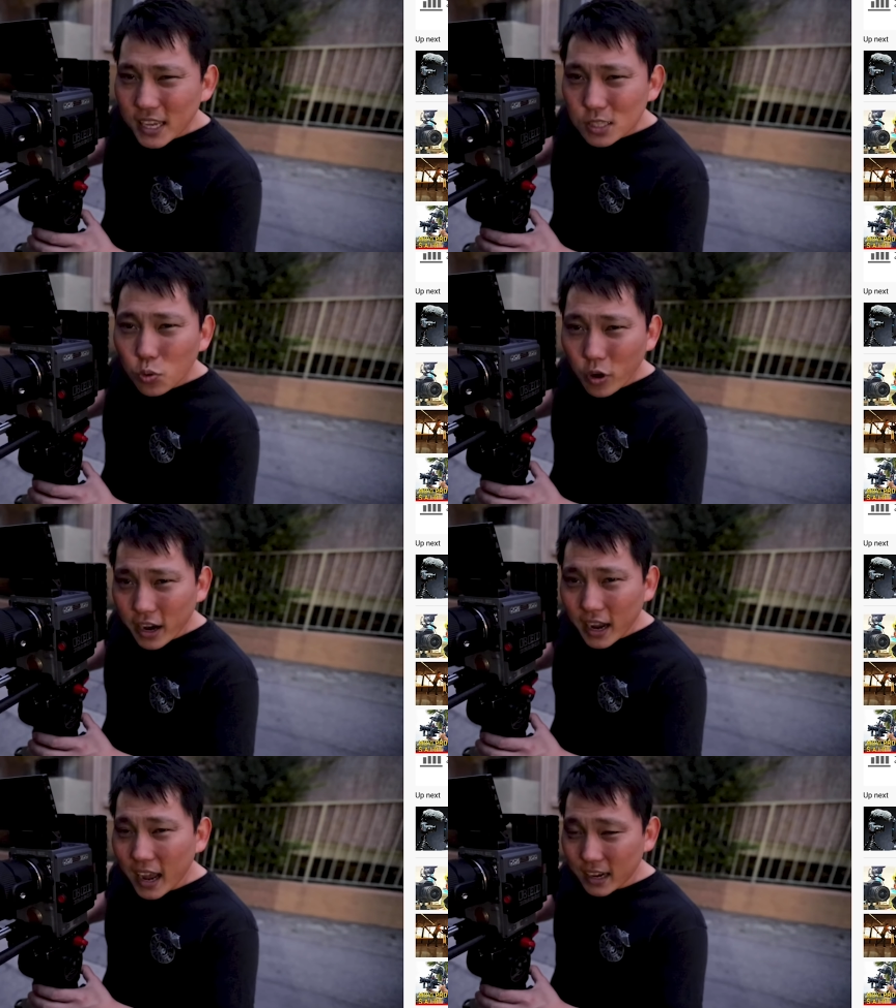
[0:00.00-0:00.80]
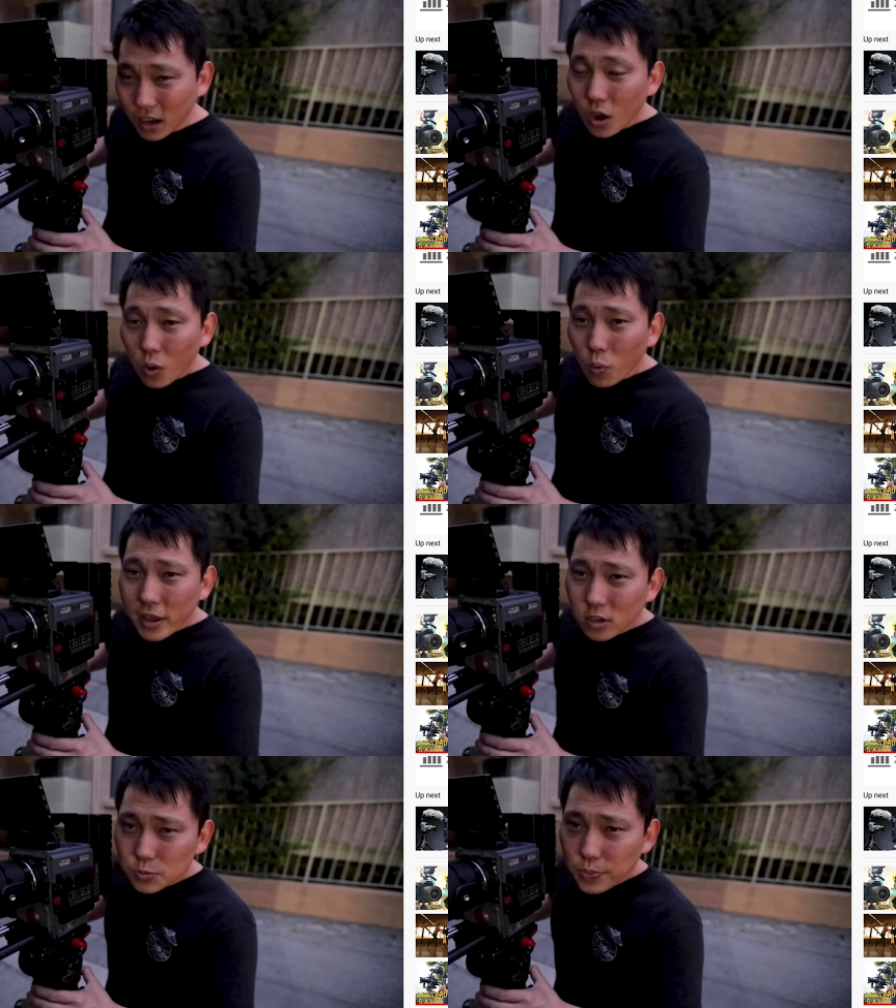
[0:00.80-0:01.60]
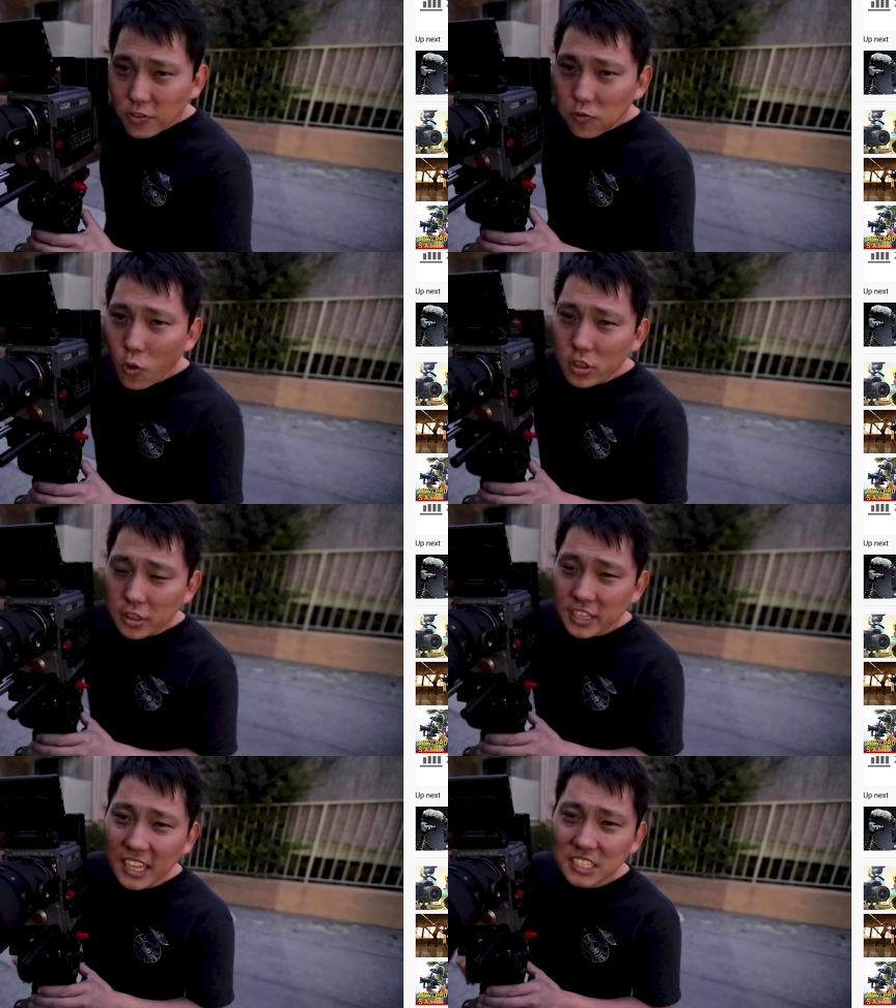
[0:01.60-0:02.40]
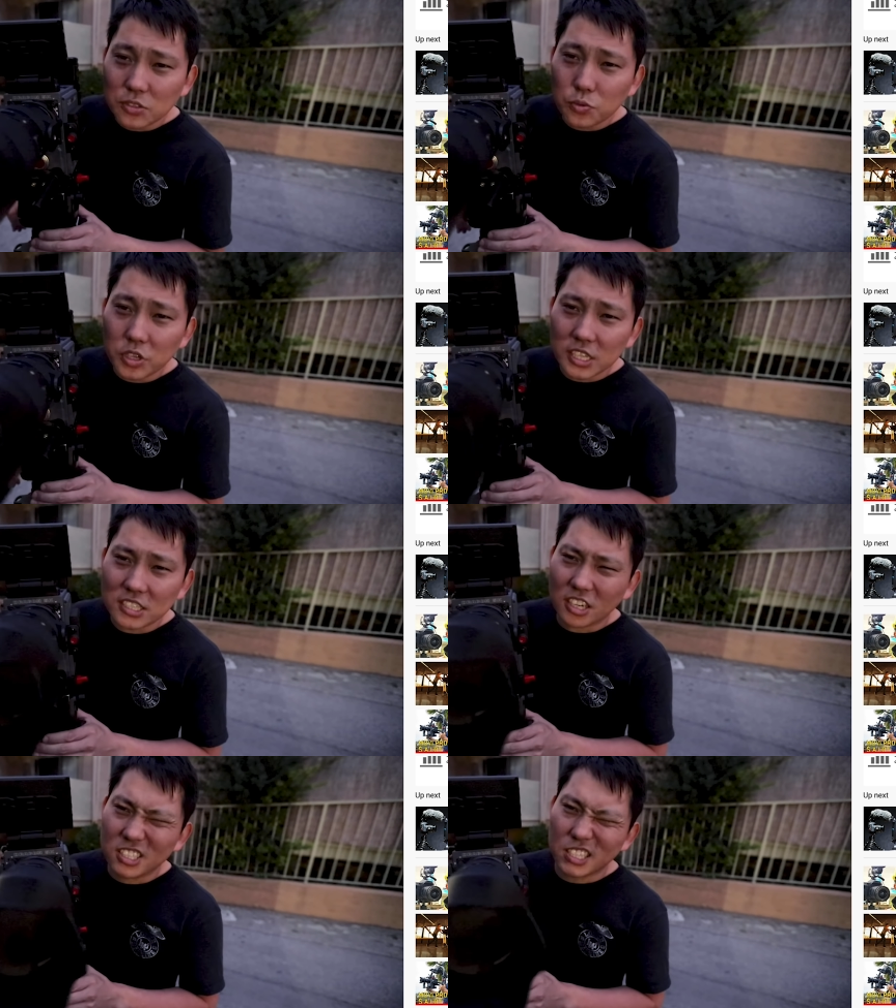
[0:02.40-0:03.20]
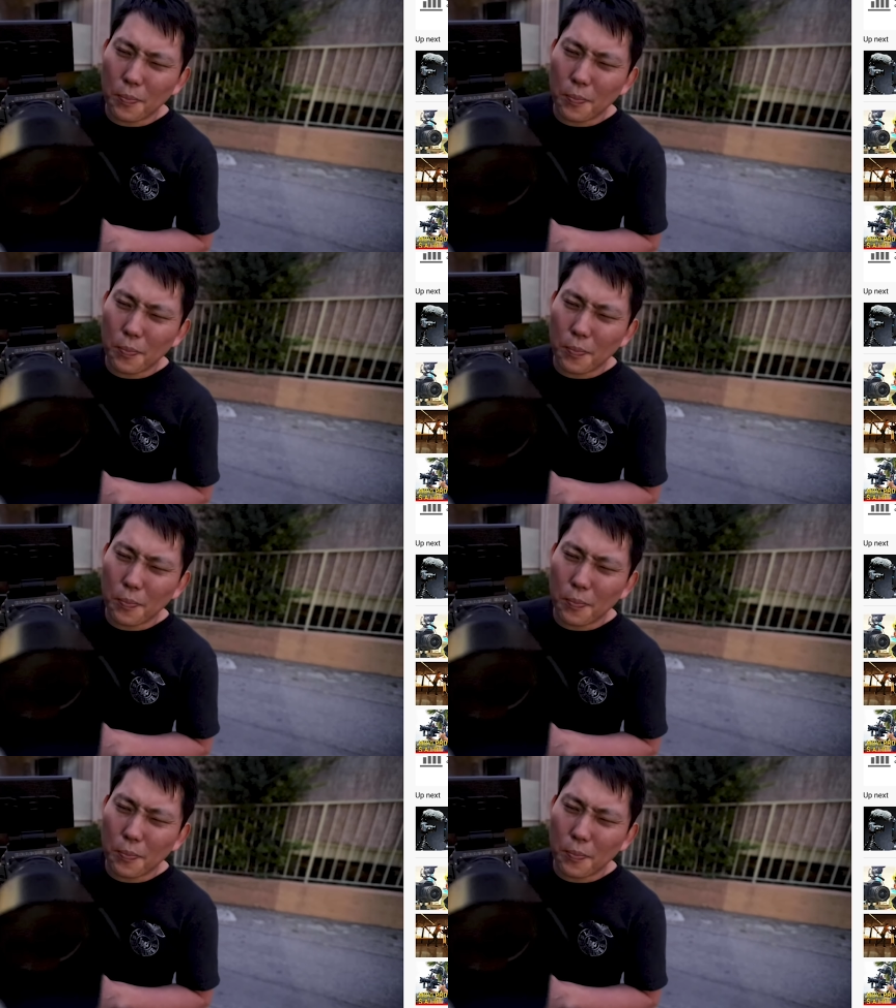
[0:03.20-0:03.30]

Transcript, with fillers: look at how skinny I was then. I don't look like that anymore. Huh.